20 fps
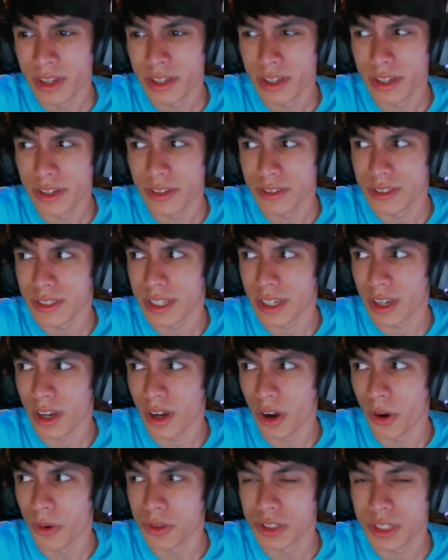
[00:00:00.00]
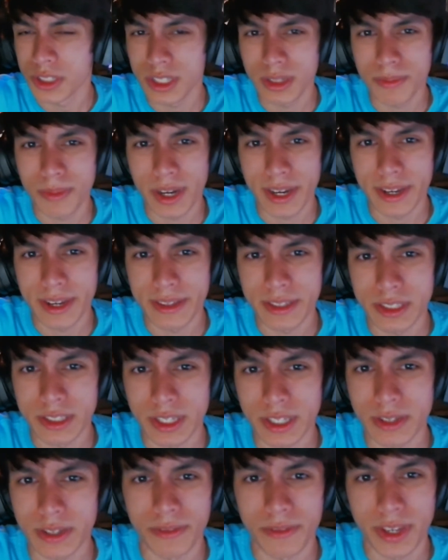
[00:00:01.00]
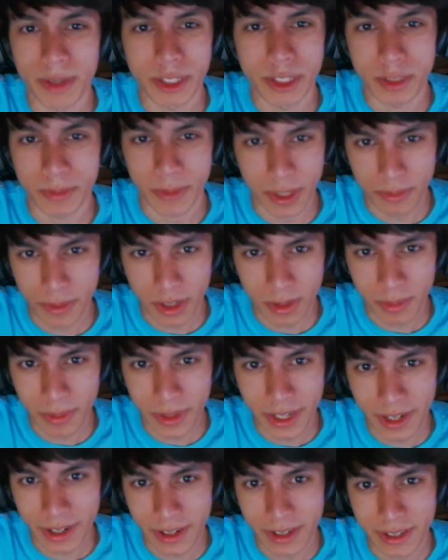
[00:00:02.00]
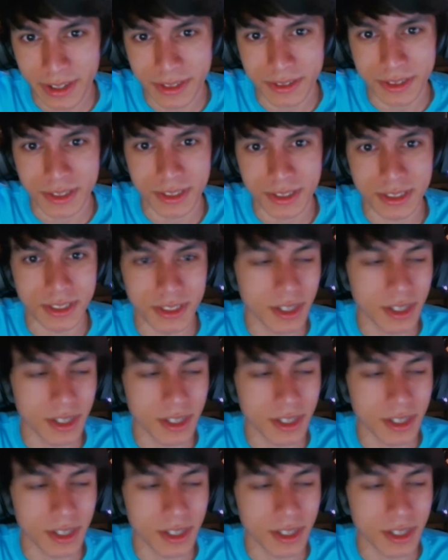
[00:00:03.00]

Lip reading: It was like hosted by this like famous ping pong player, and it was just like,